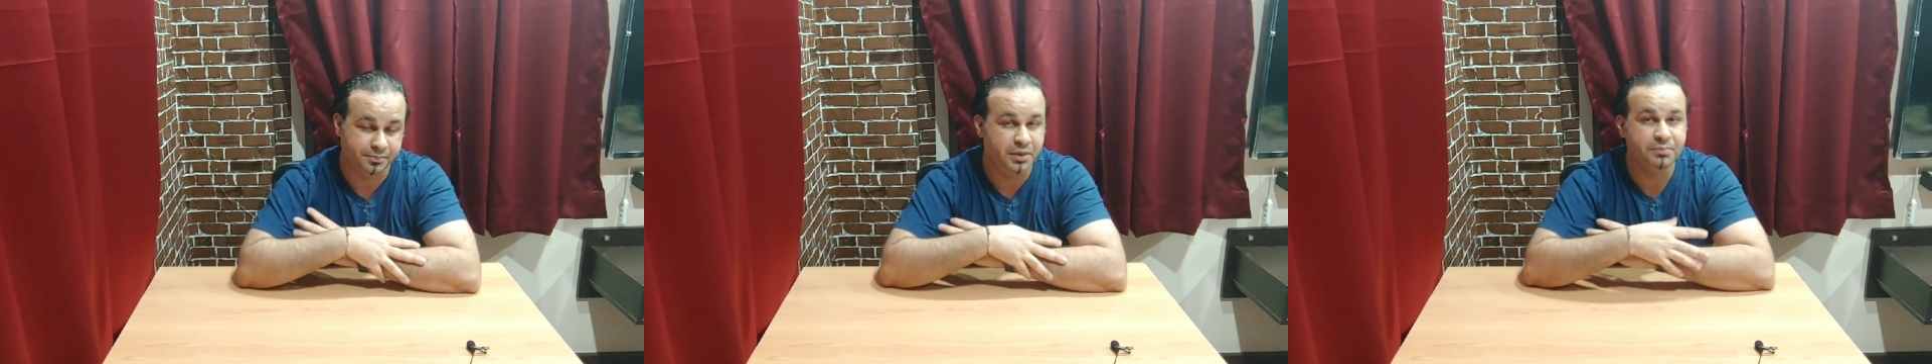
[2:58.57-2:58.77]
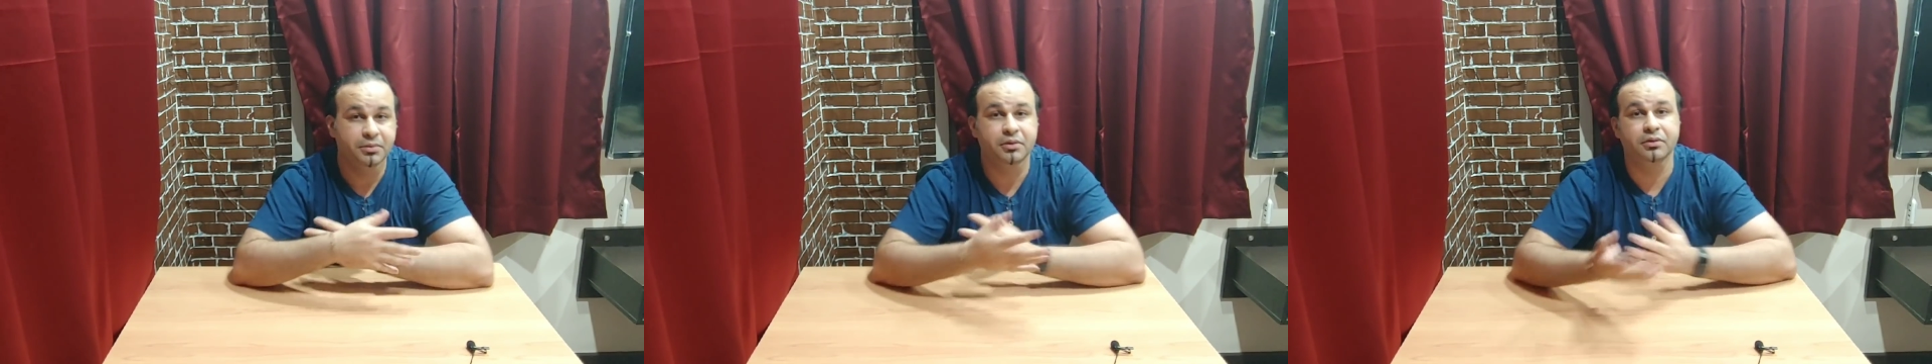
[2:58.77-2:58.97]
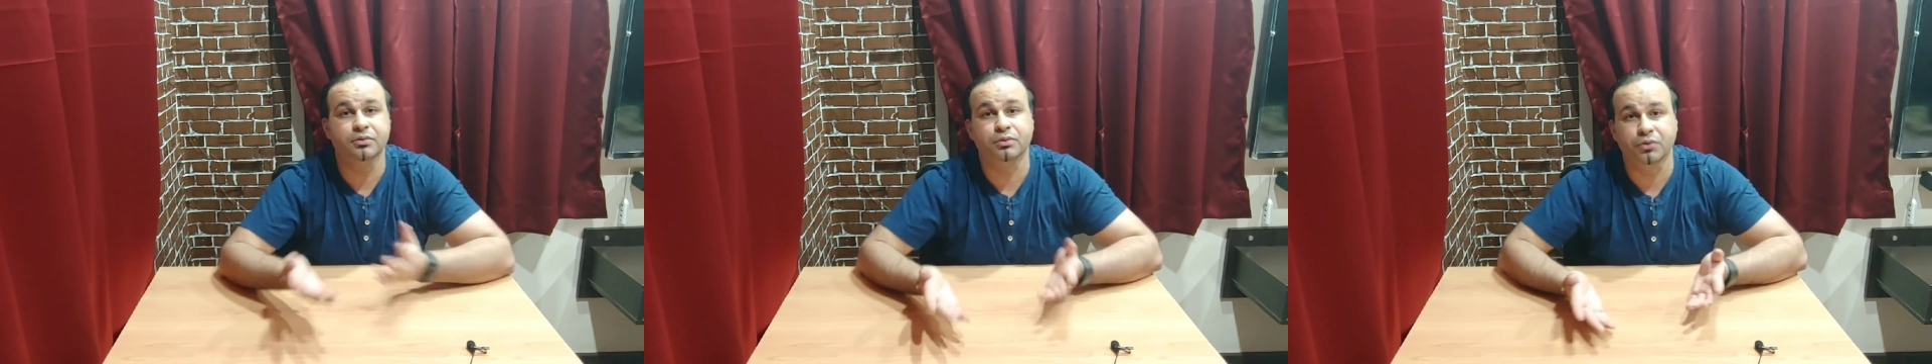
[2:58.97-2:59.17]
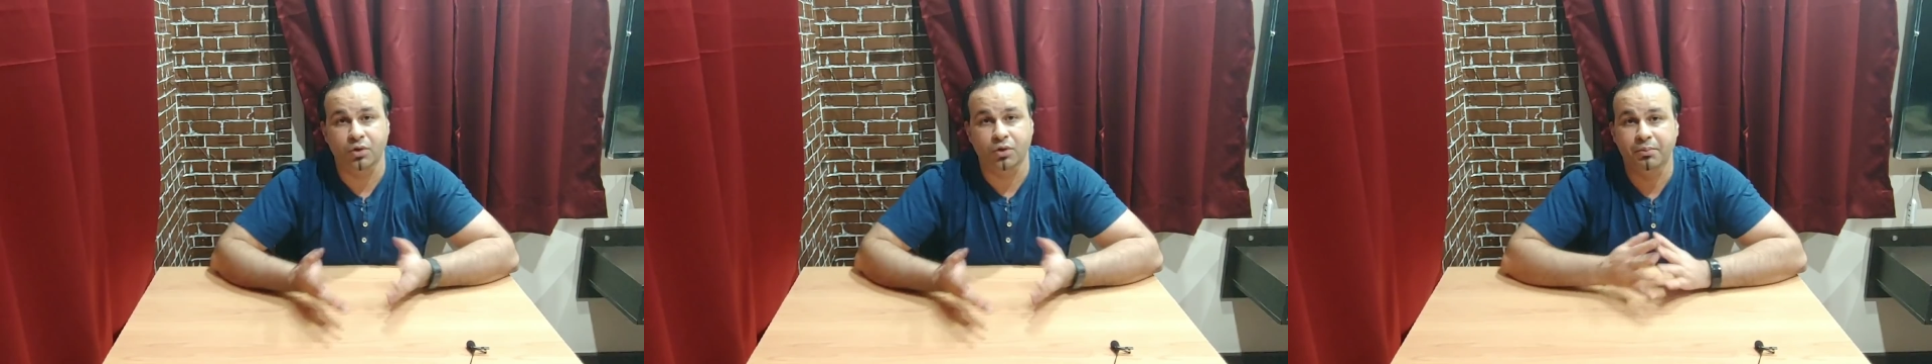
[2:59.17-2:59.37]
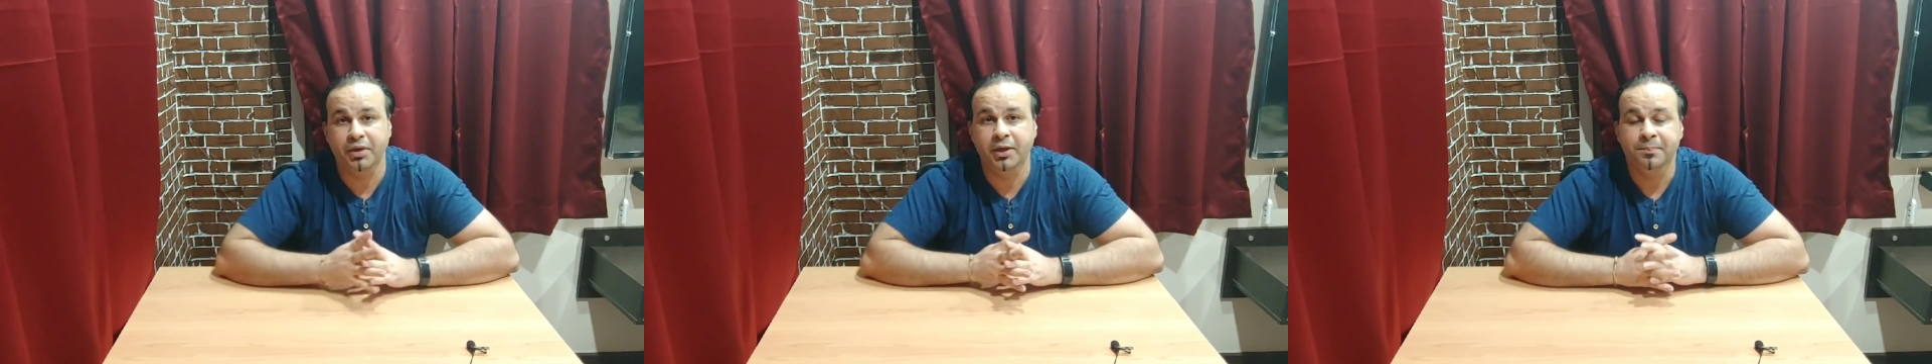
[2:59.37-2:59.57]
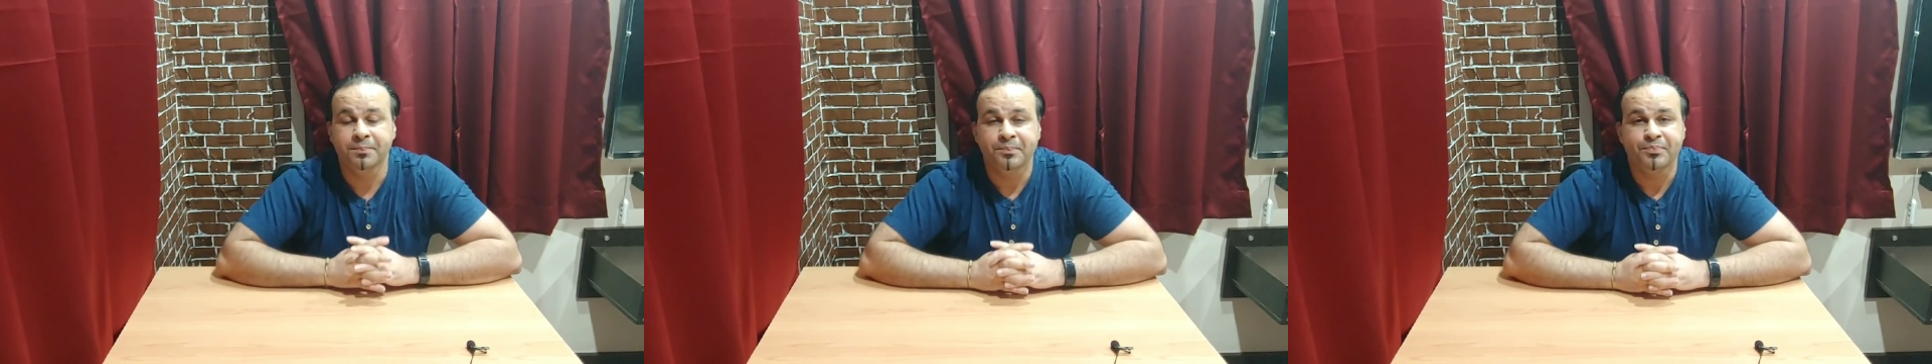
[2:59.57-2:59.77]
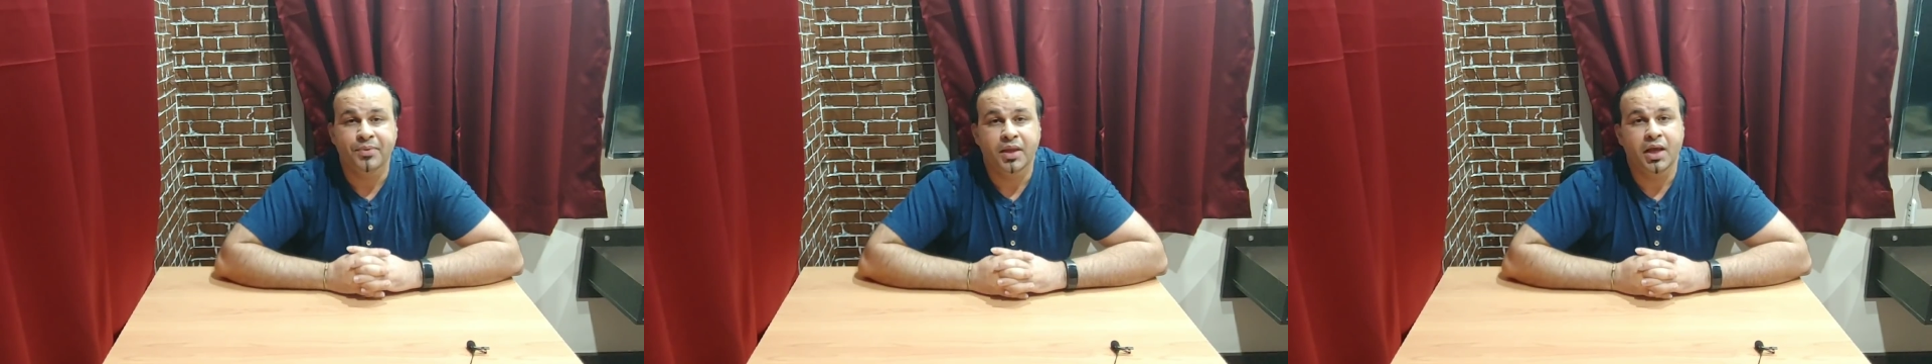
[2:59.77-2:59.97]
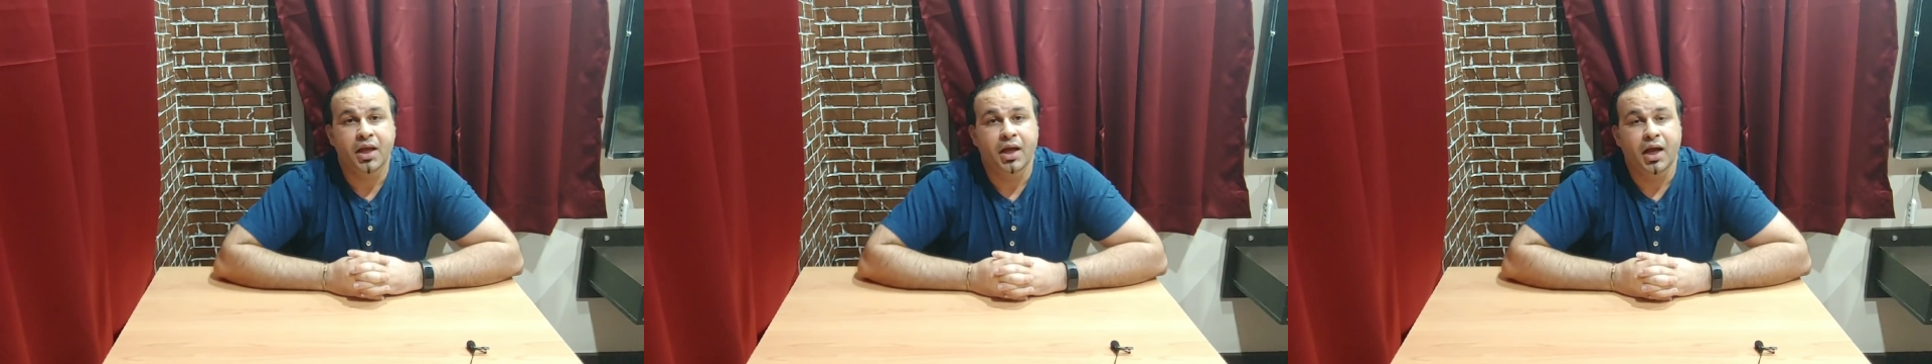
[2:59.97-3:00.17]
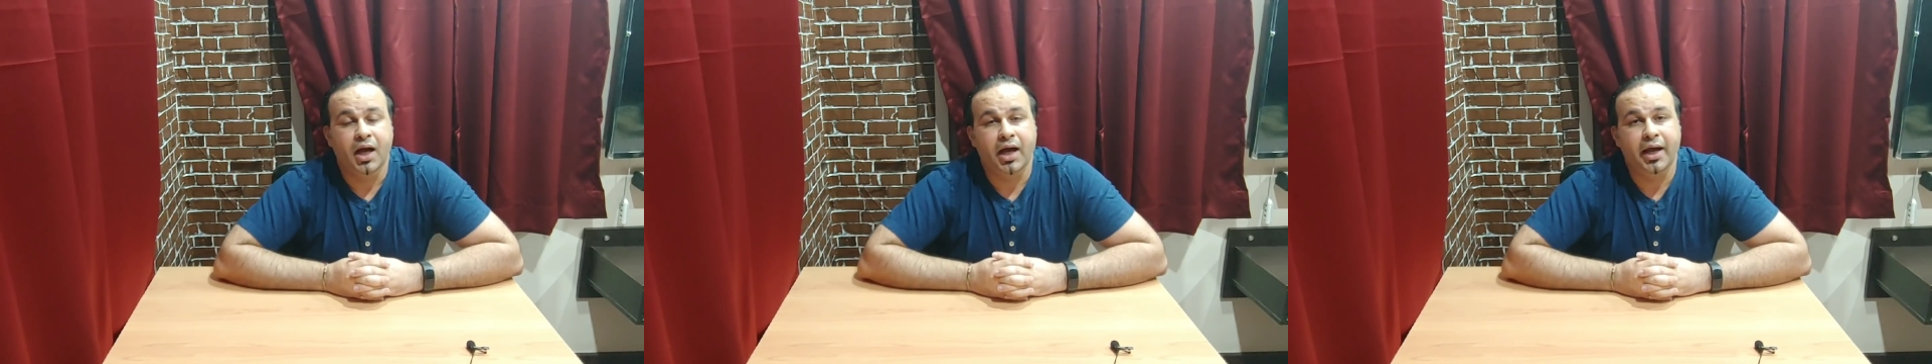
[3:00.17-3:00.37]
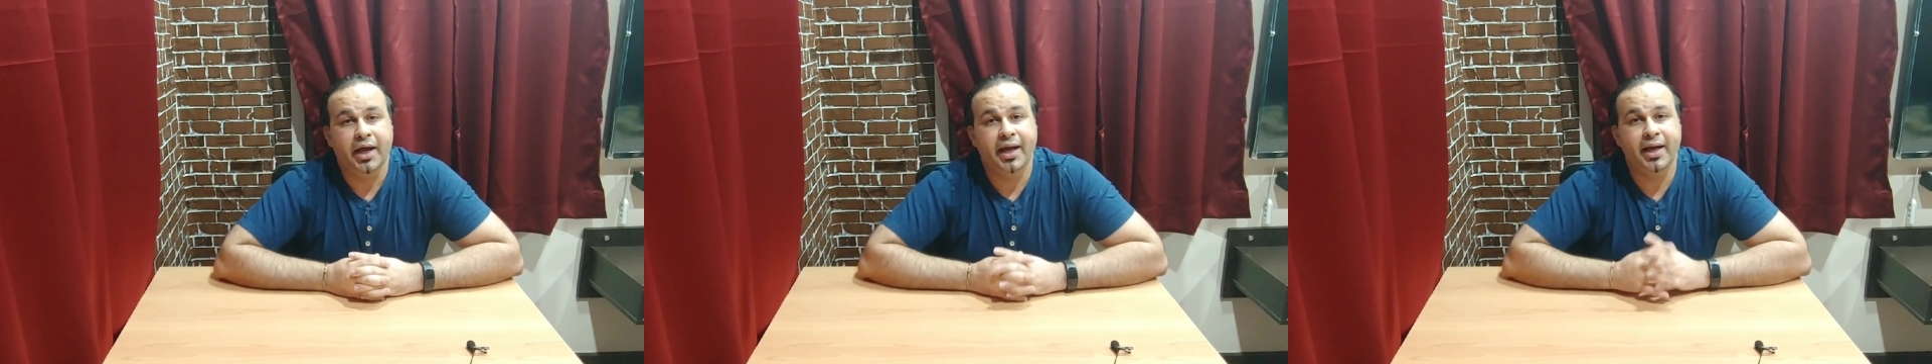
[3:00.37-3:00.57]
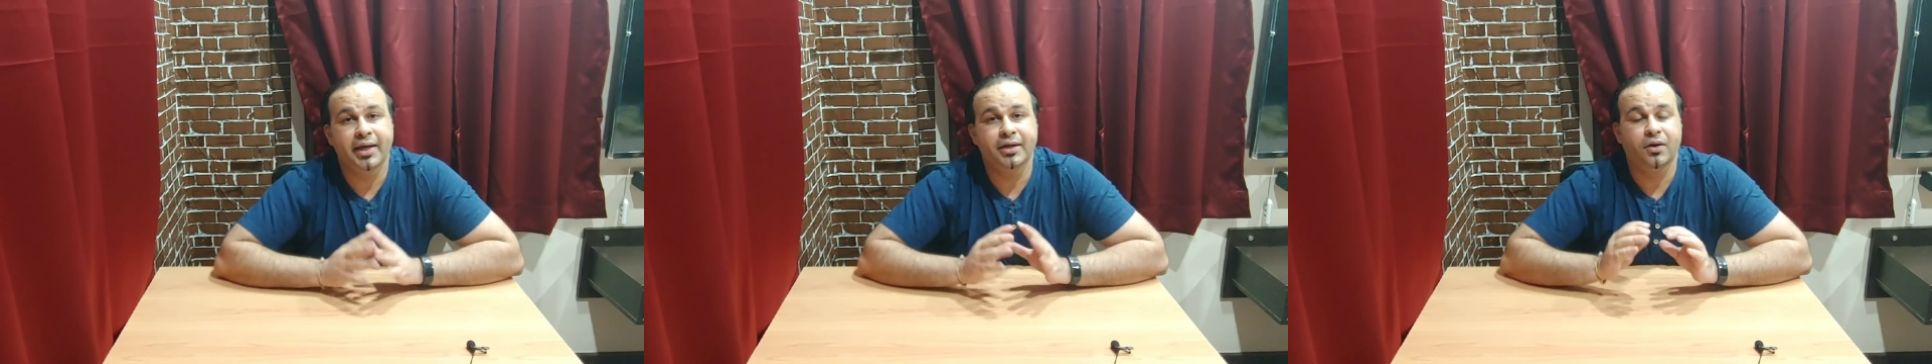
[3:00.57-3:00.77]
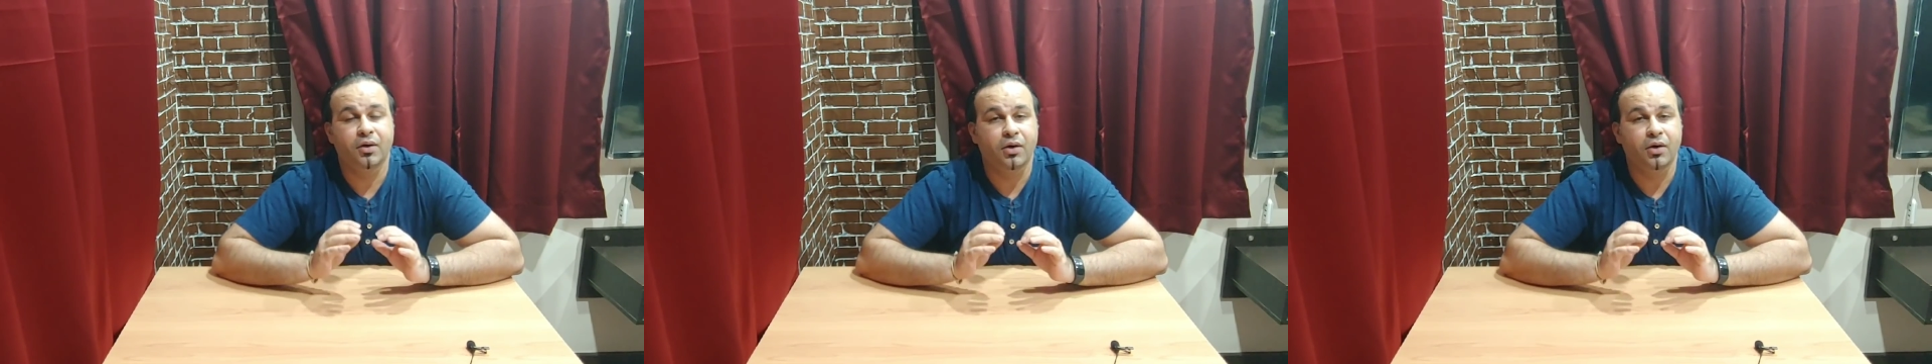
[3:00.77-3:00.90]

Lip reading: People who know me, I had